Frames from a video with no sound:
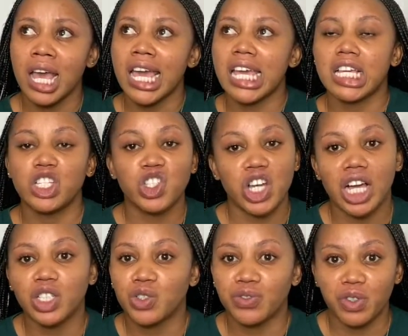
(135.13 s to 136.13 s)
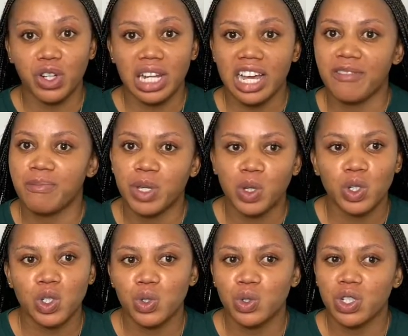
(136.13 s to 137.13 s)
in charge of your life
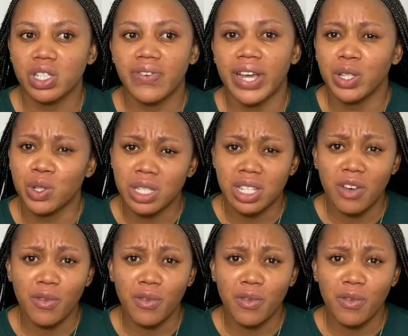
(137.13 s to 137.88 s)
because you just find yourself